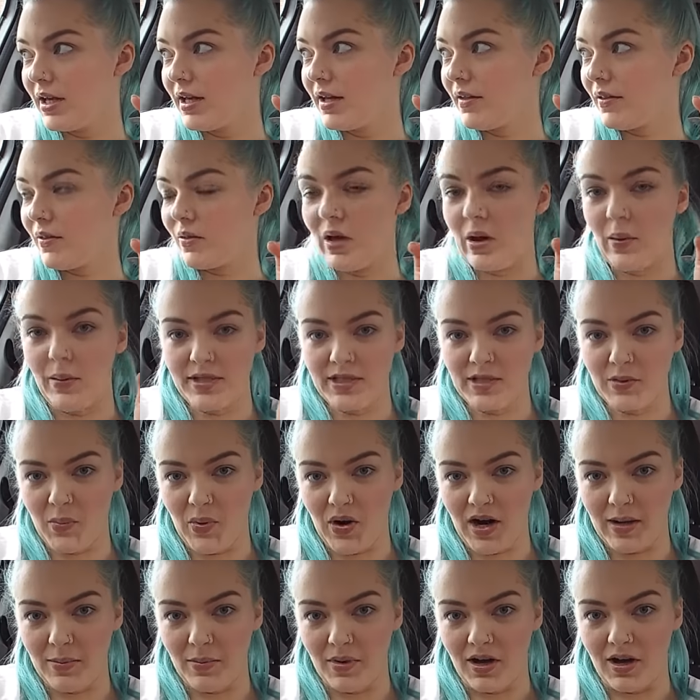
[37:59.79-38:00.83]
So I went to
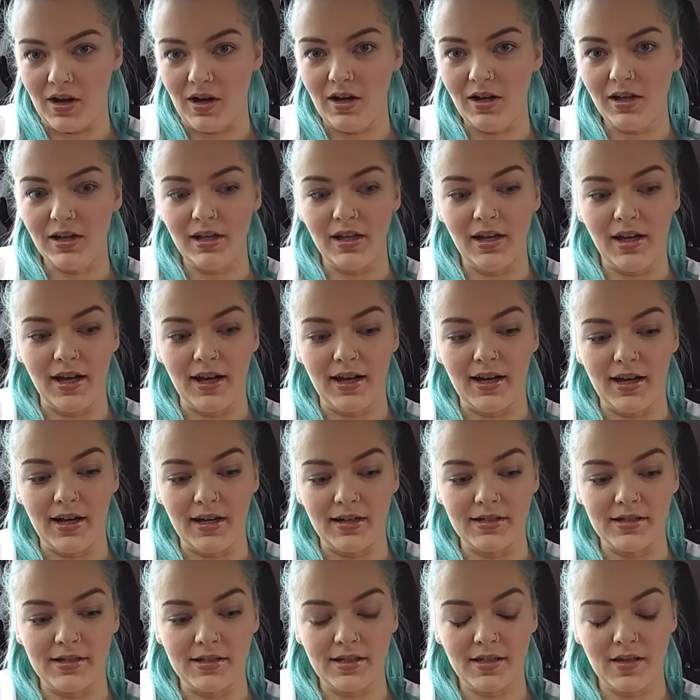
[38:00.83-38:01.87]
Primark
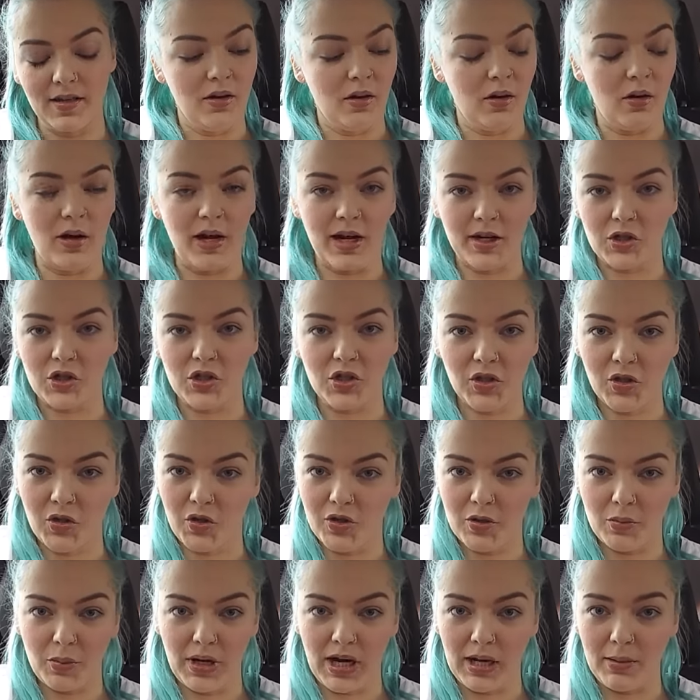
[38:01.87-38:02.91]
and I should have gone
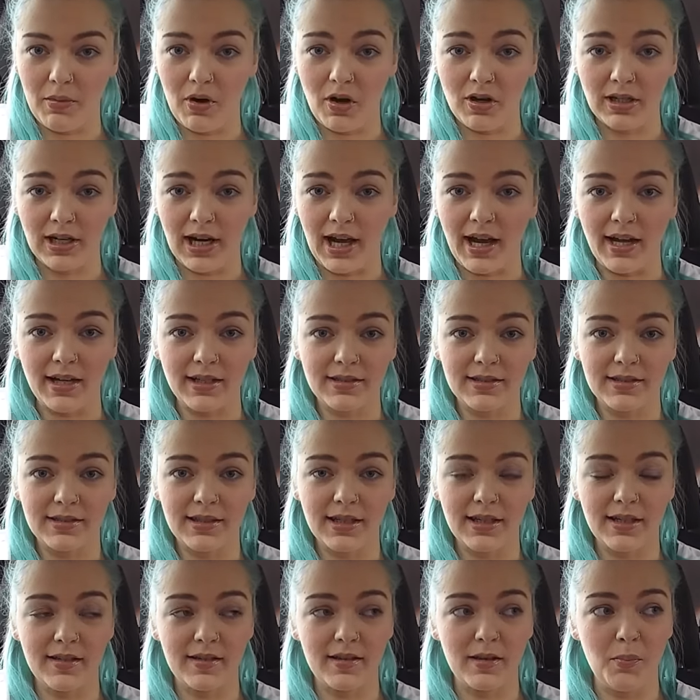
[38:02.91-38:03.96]
to Primark last.
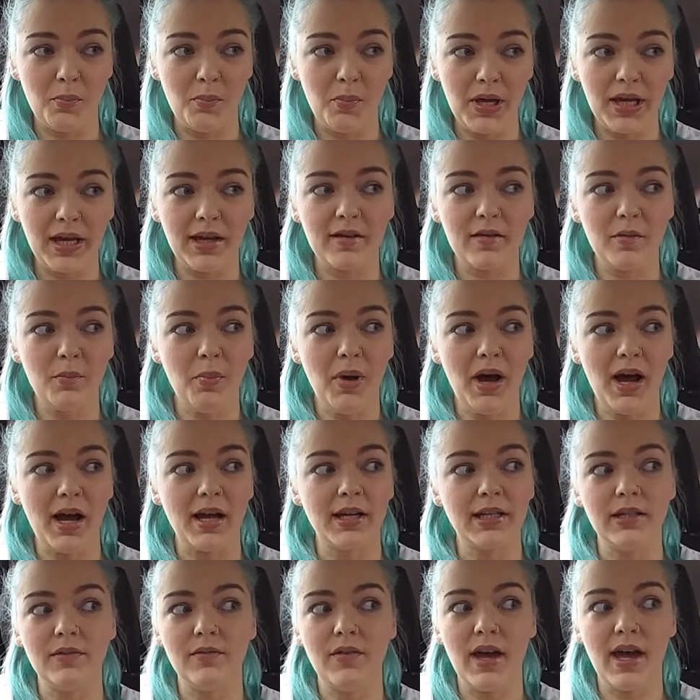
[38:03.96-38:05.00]
It's the biggest
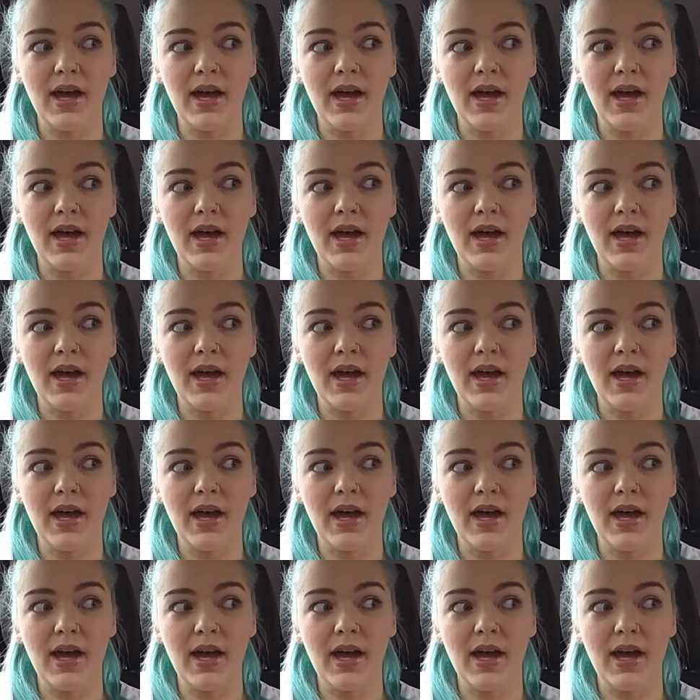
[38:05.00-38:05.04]
bag you've